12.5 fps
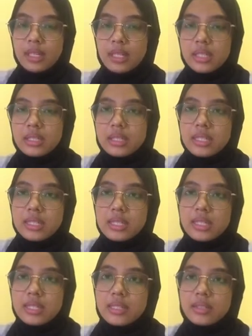This
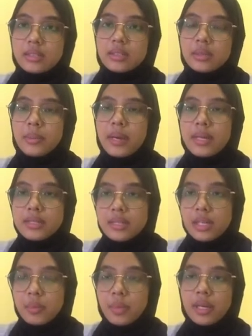is a basic
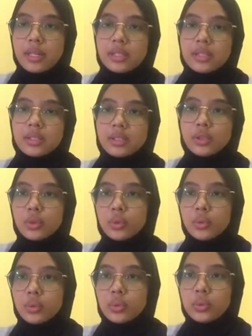maker
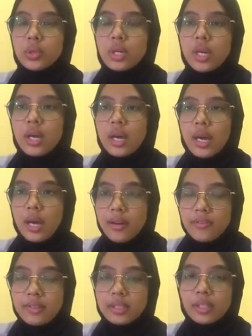to
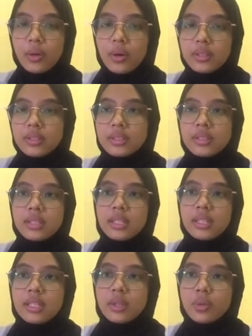have a
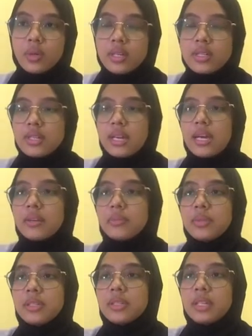continuous
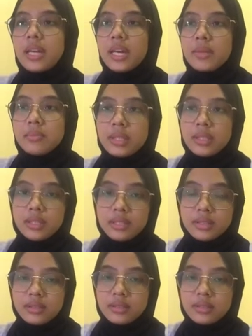admitted
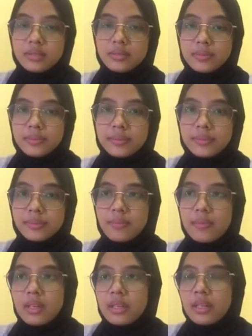
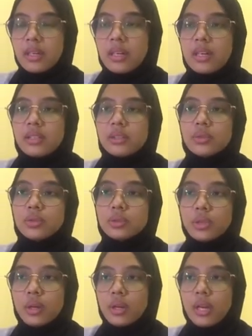to
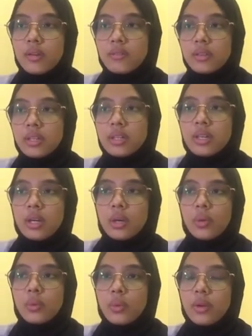stop level
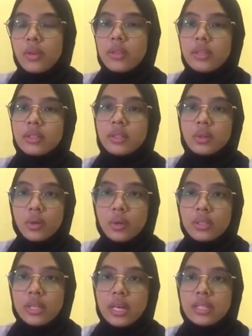with the goal
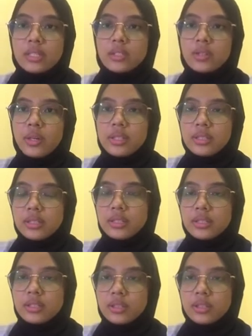that choices